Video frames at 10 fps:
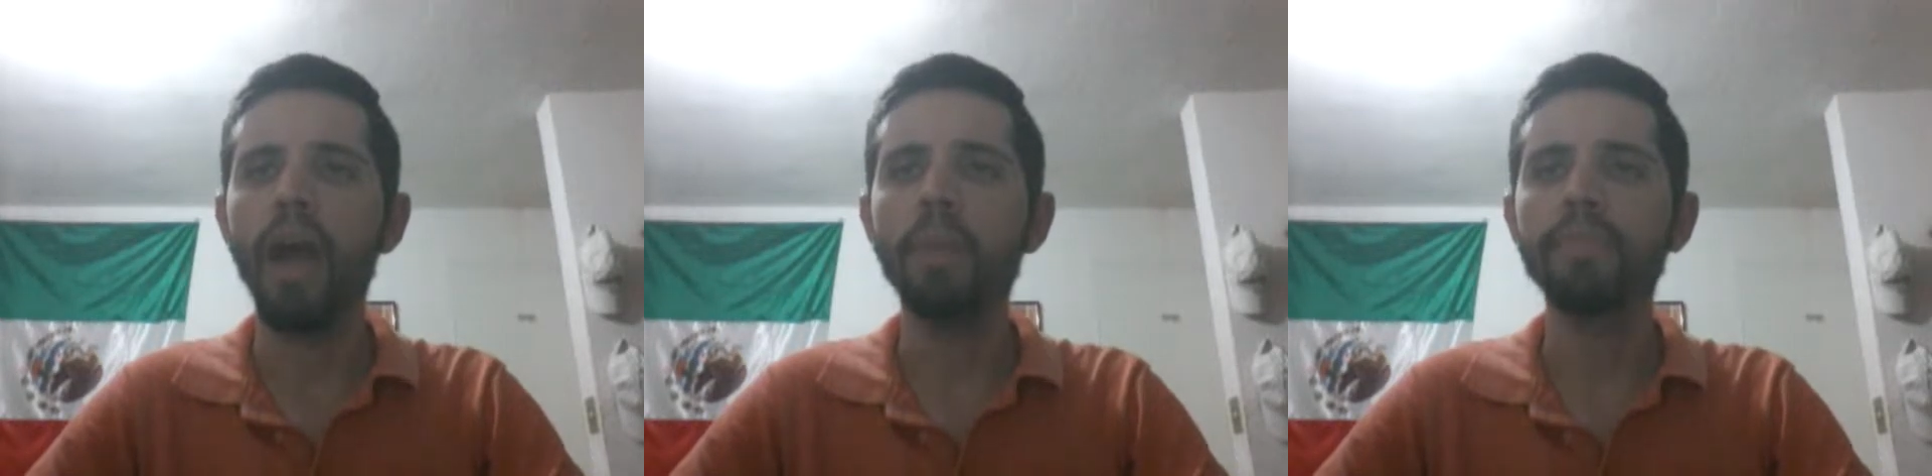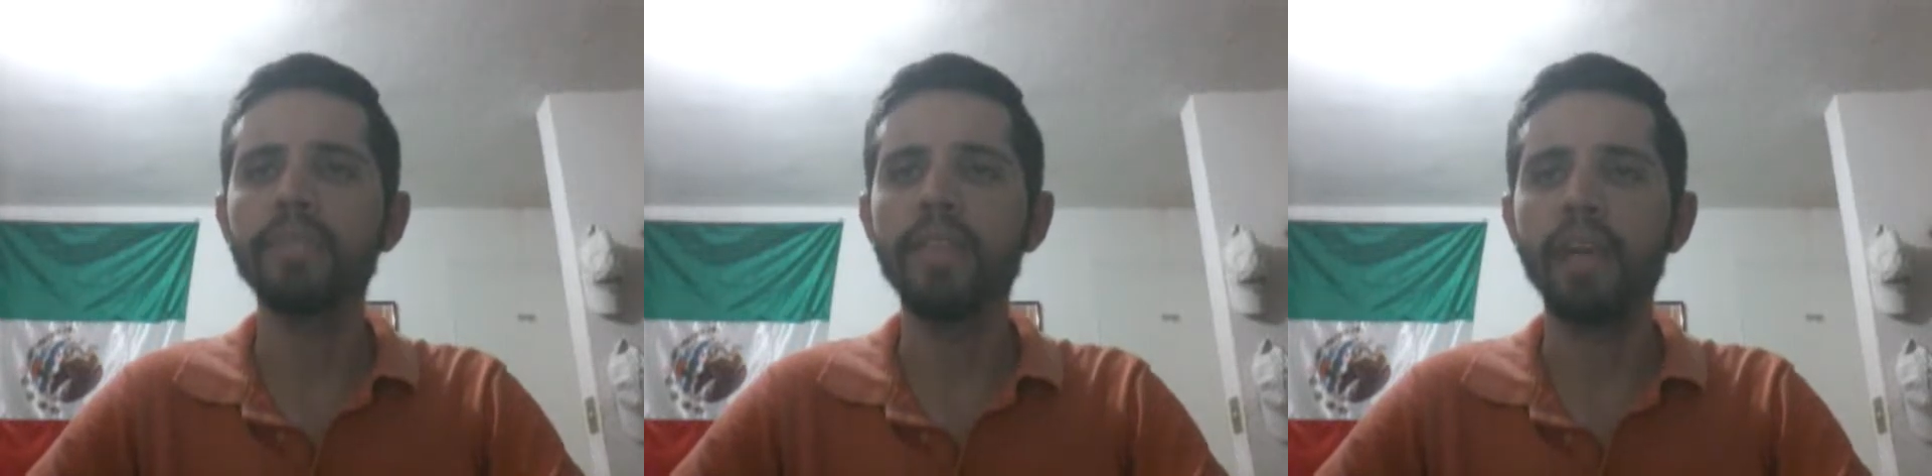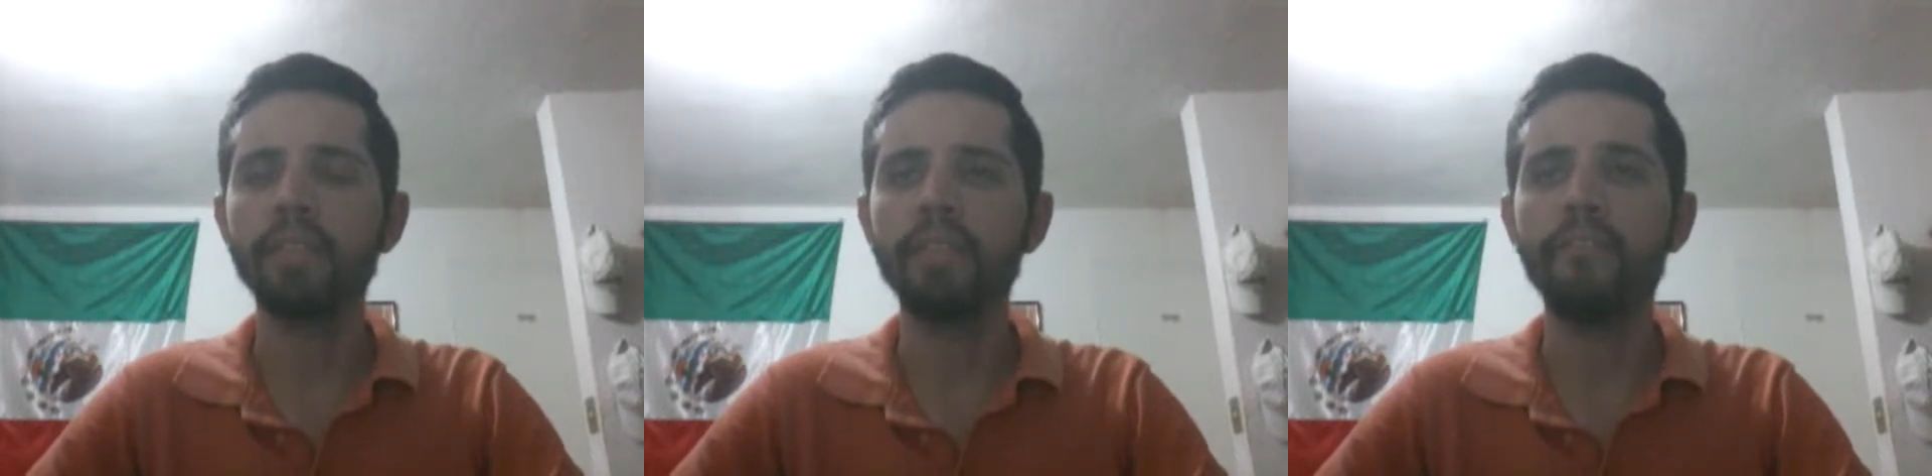
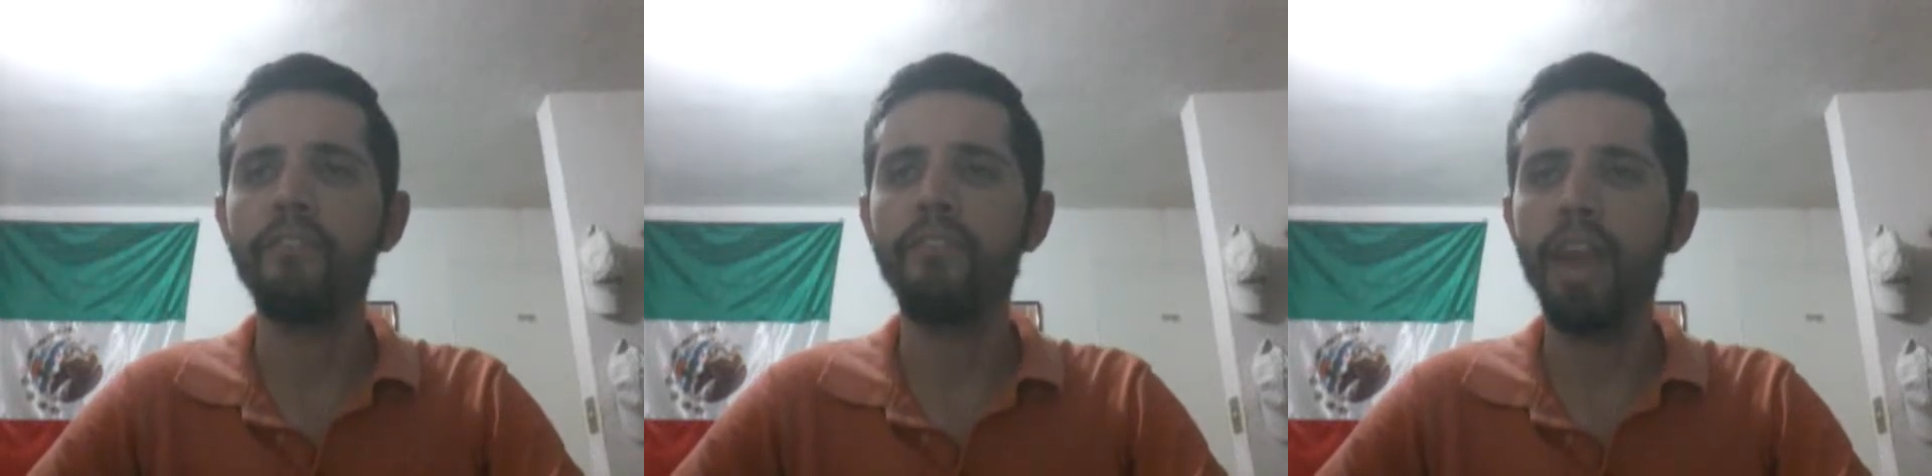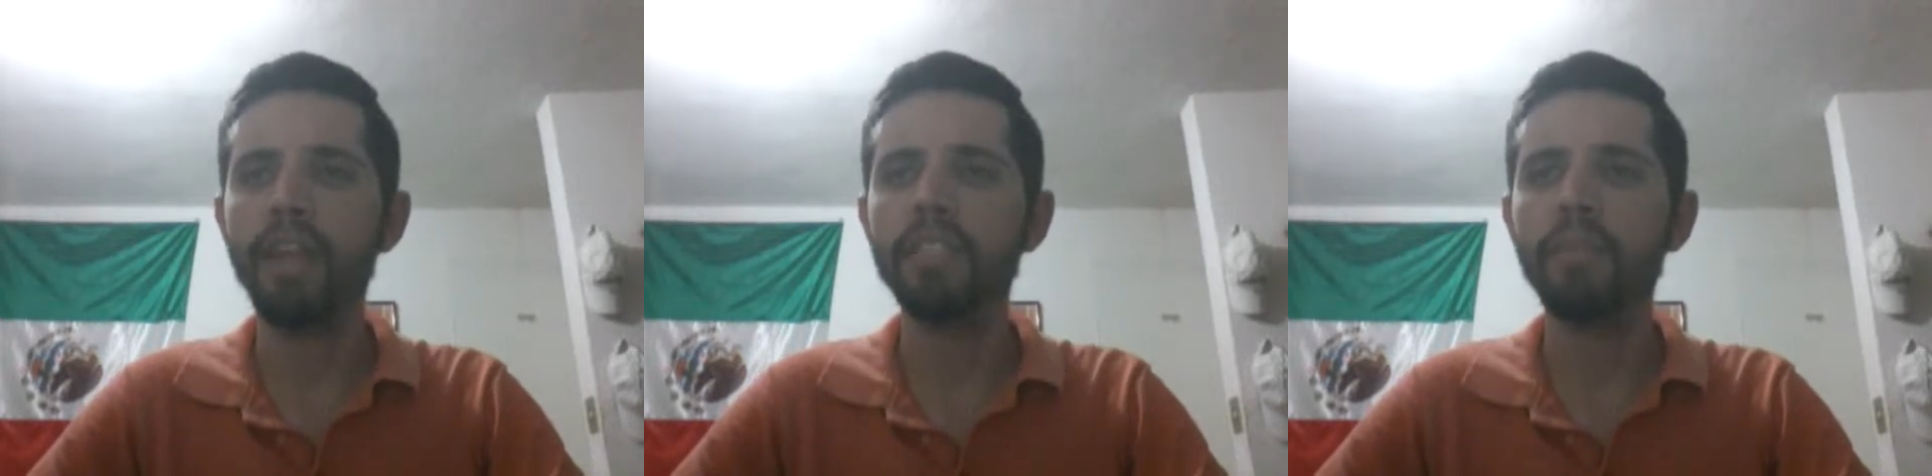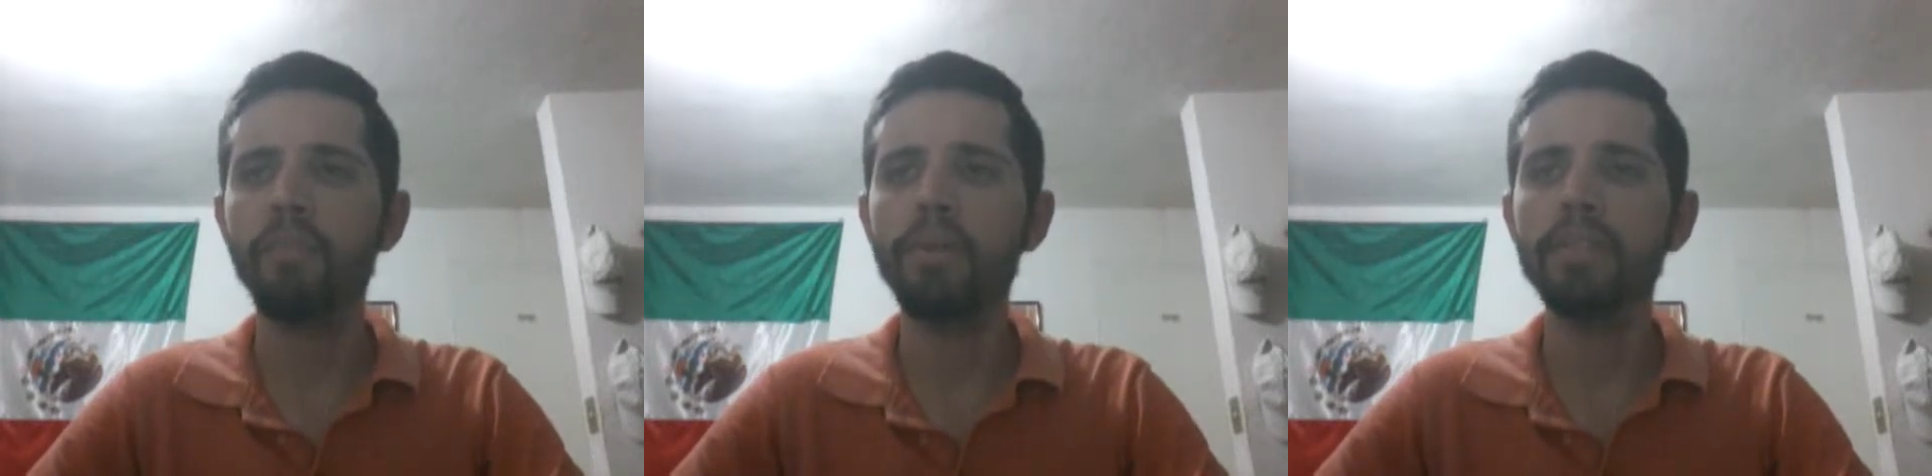upset the French
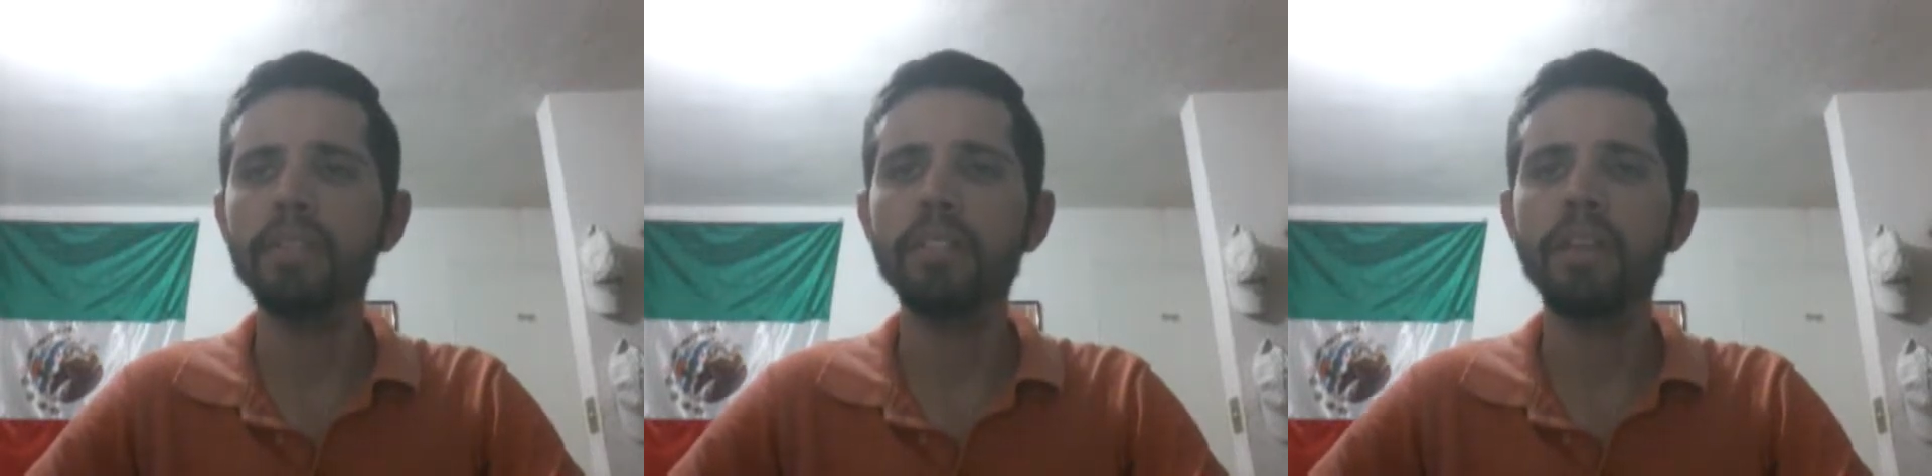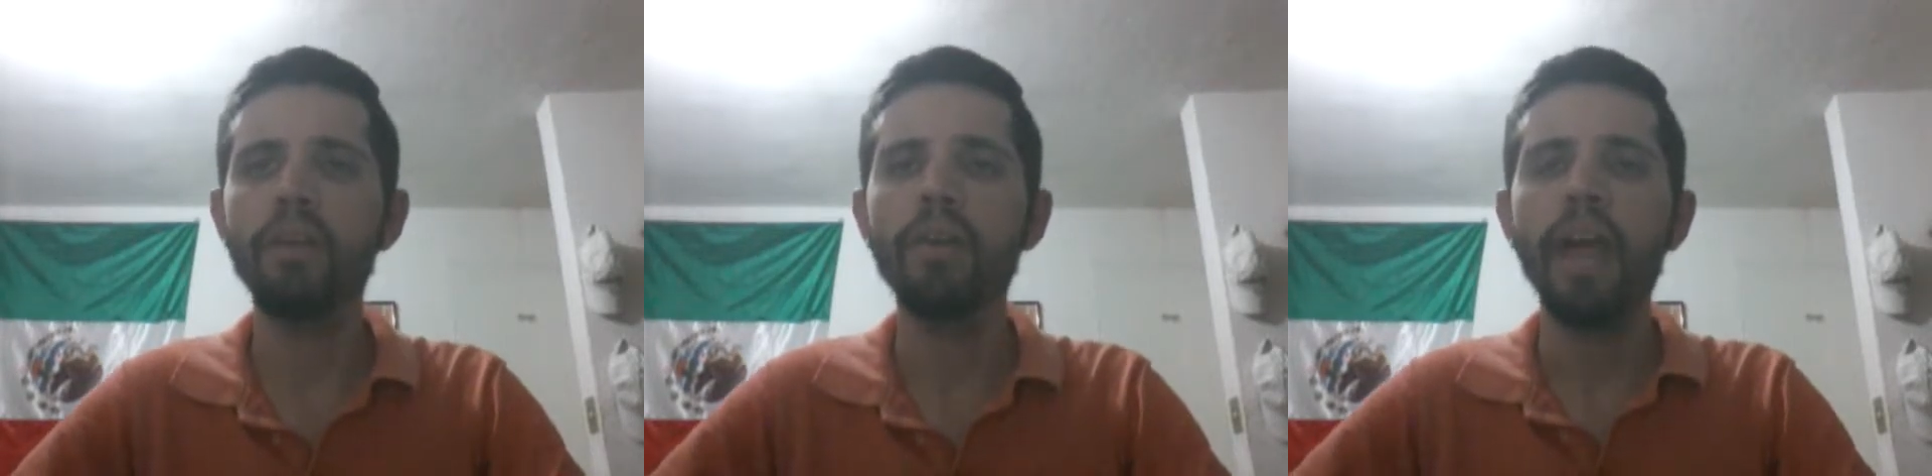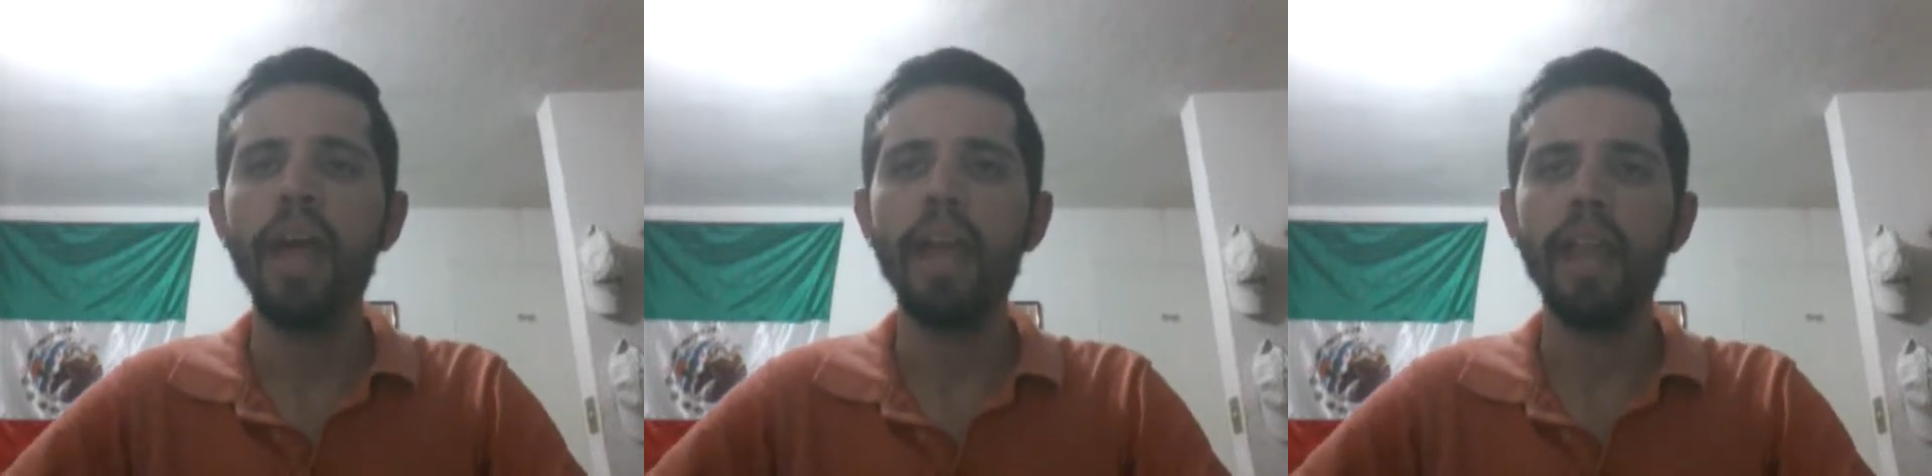presidential
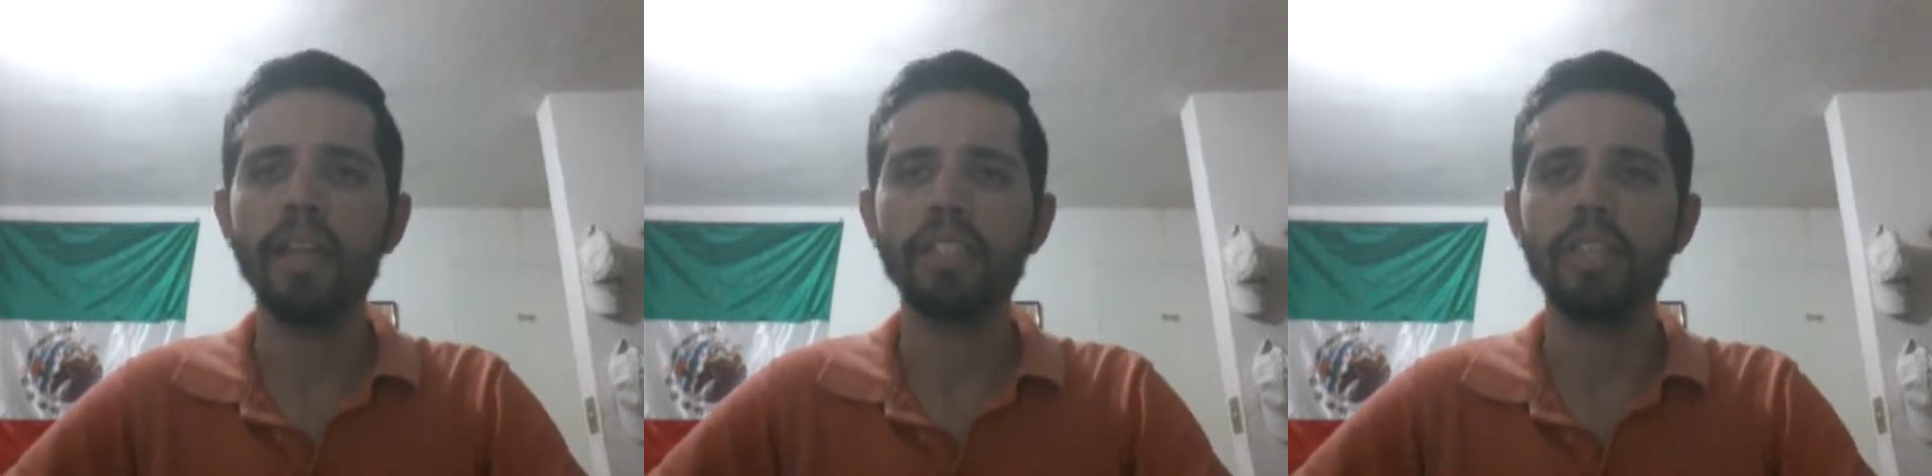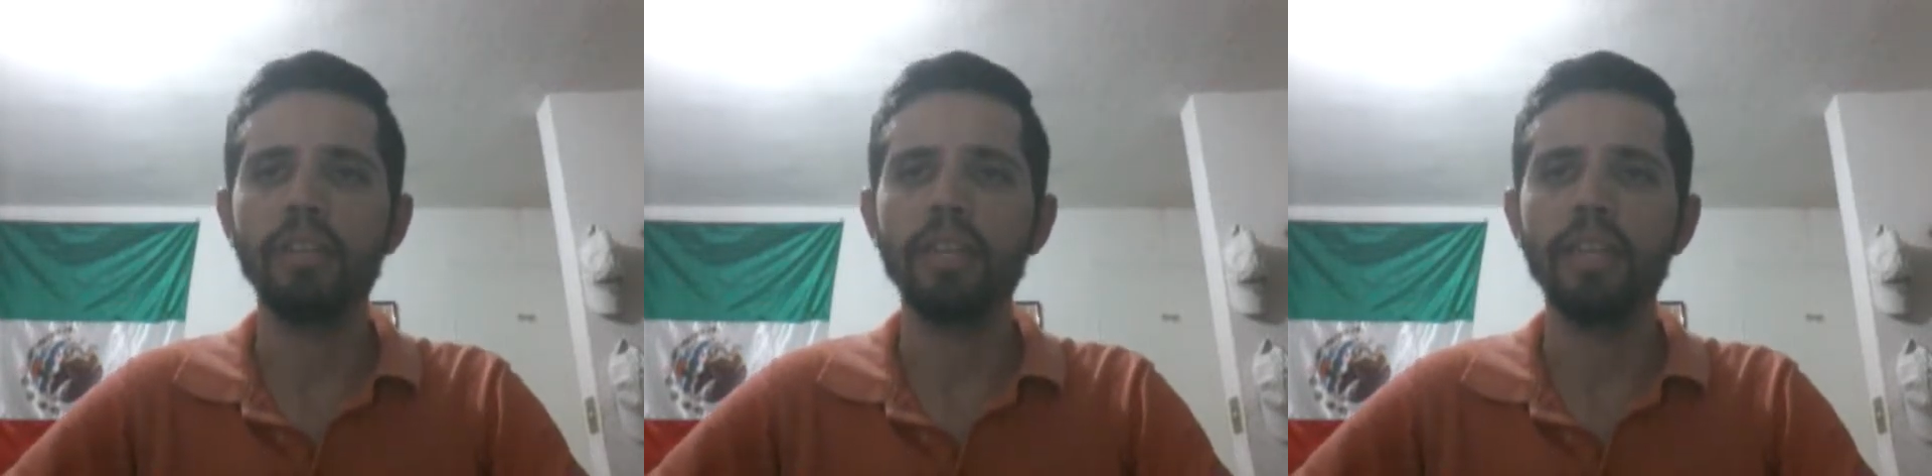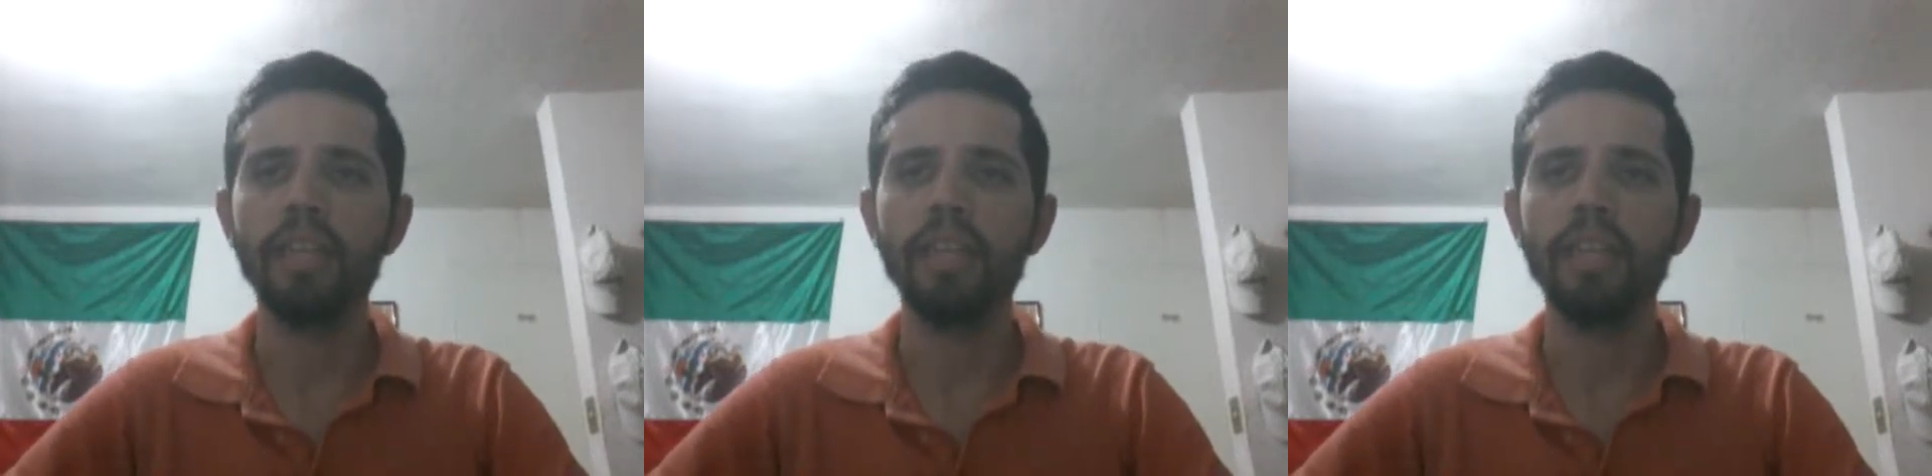election,